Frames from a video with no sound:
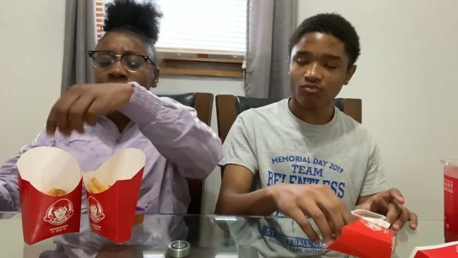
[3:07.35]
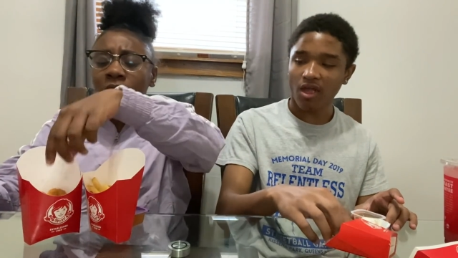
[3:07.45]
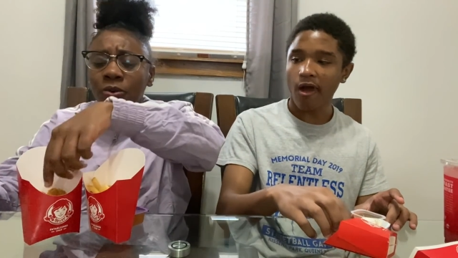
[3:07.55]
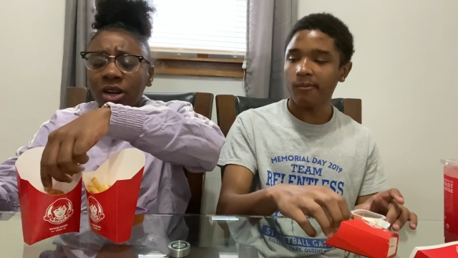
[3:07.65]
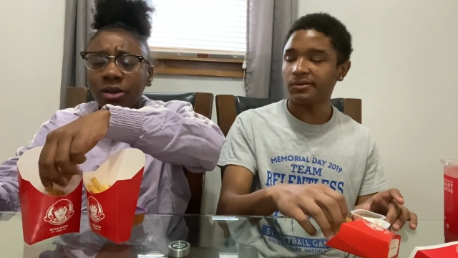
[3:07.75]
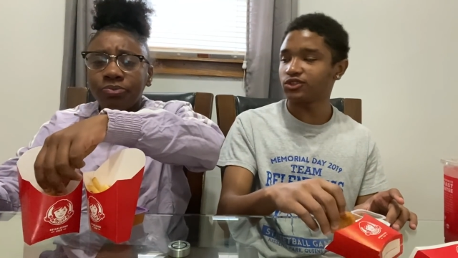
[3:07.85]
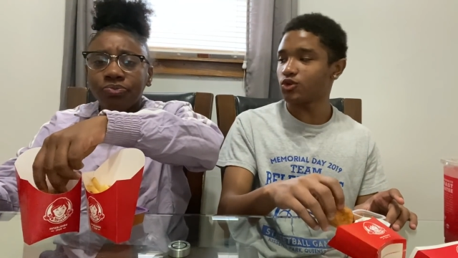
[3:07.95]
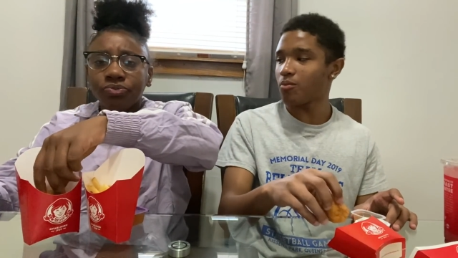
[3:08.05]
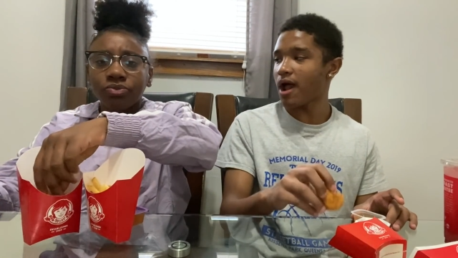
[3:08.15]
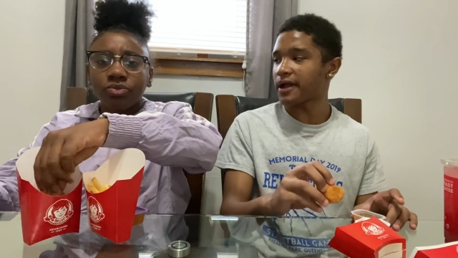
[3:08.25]
Speaker 1: I don't
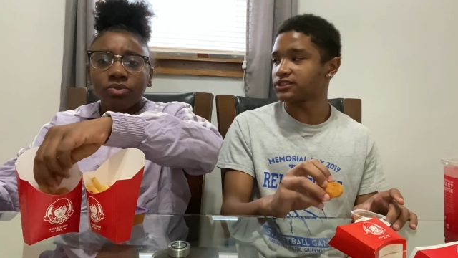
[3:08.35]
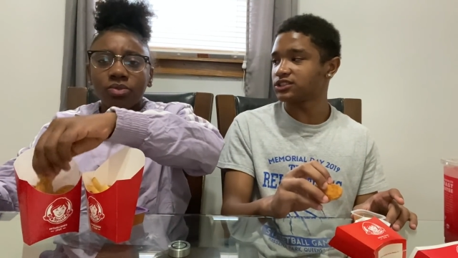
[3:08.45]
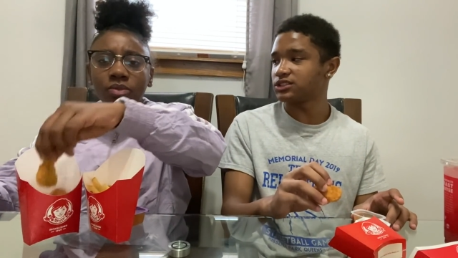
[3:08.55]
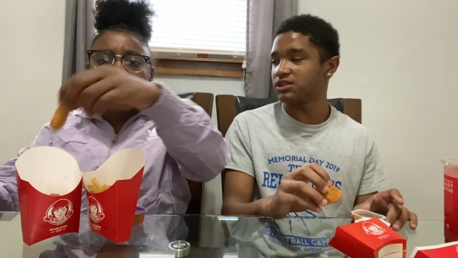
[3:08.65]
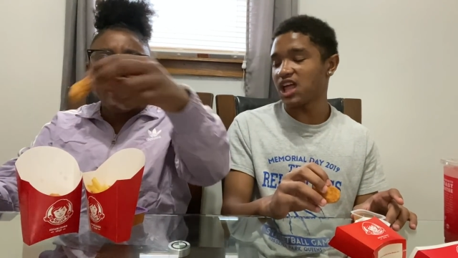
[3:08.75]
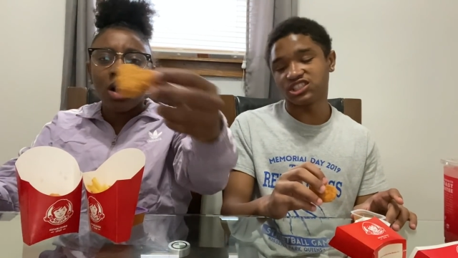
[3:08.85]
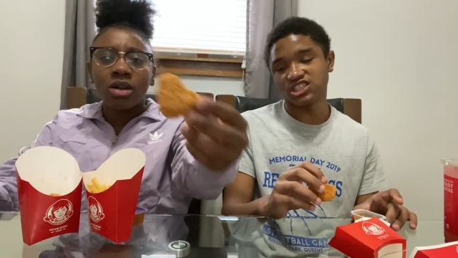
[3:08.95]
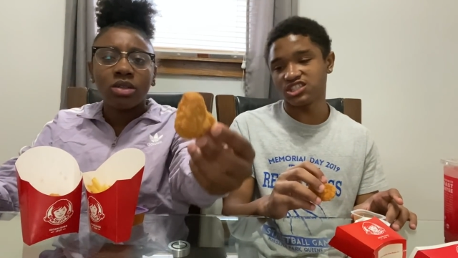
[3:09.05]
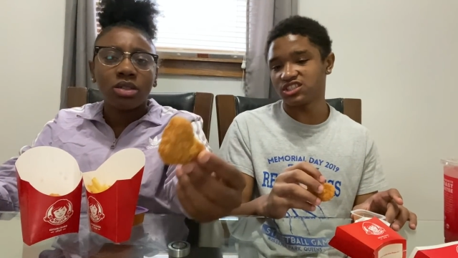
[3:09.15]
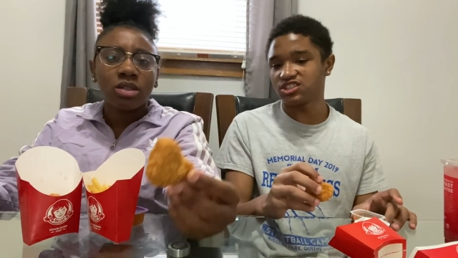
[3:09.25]
pay no mind. Because they be
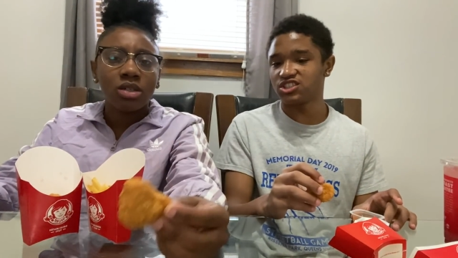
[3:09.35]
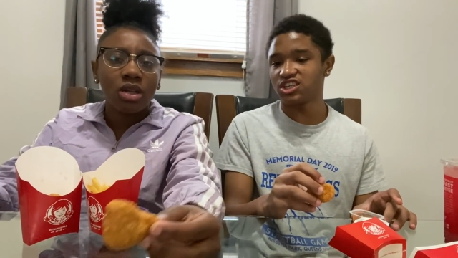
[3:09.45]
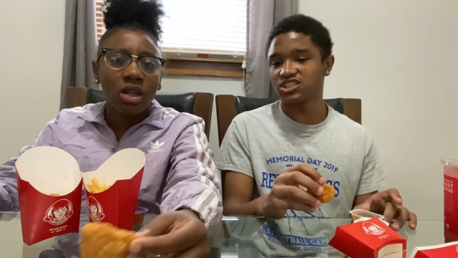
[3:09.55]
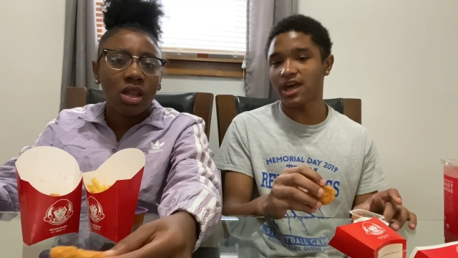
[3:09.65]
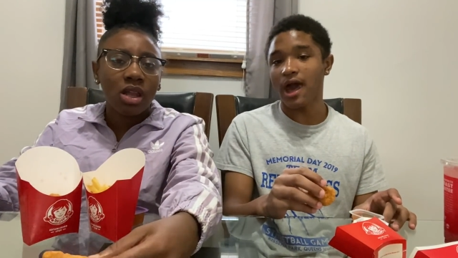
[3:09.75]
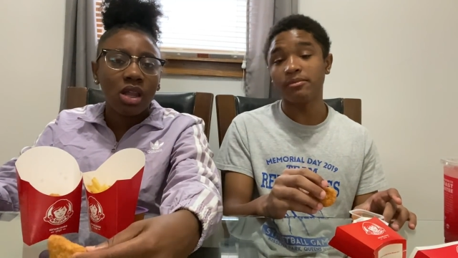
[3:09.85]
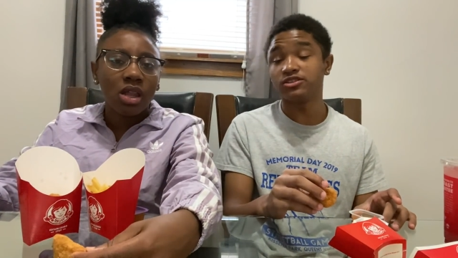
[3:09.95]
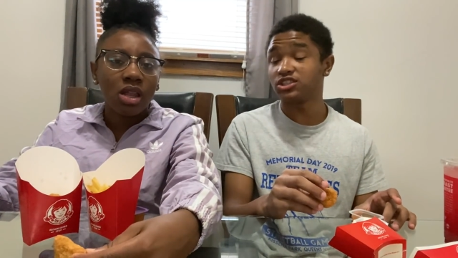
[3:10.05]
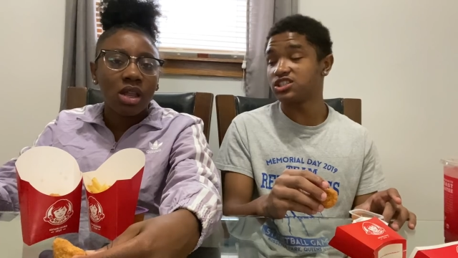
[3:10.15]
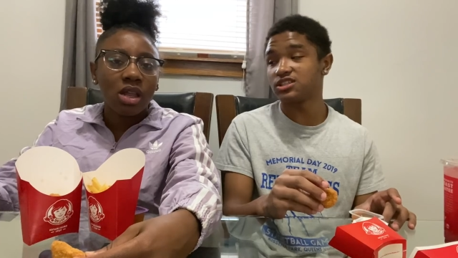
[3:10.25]
like, chase this, chase that. I
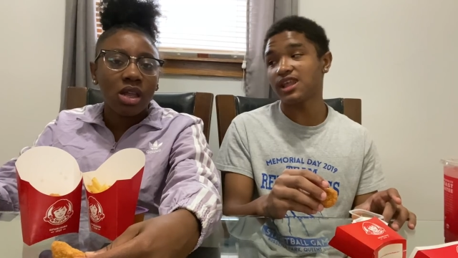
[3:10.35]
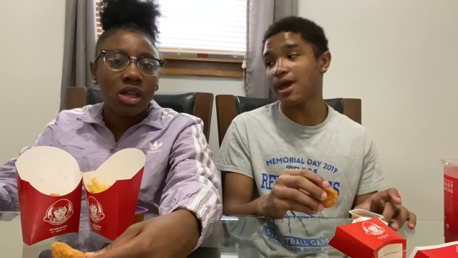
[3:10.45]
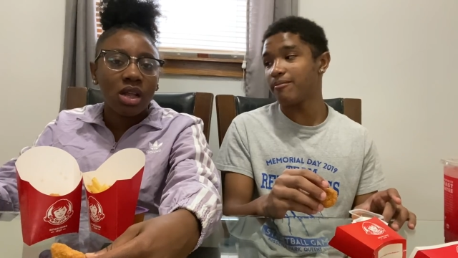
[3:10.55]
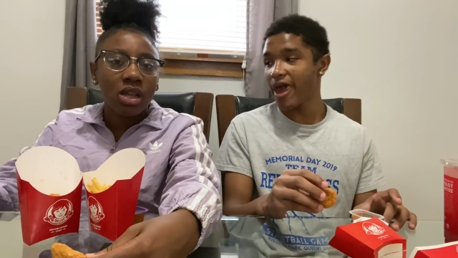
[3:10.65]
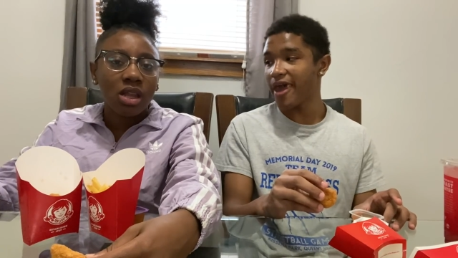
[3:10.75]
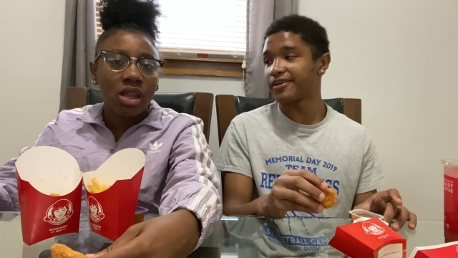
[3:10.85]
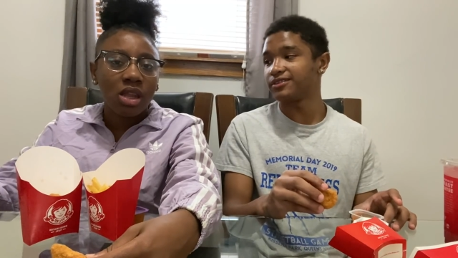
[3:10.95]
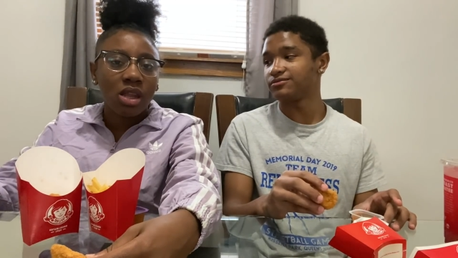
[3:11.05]
be chasing that bad.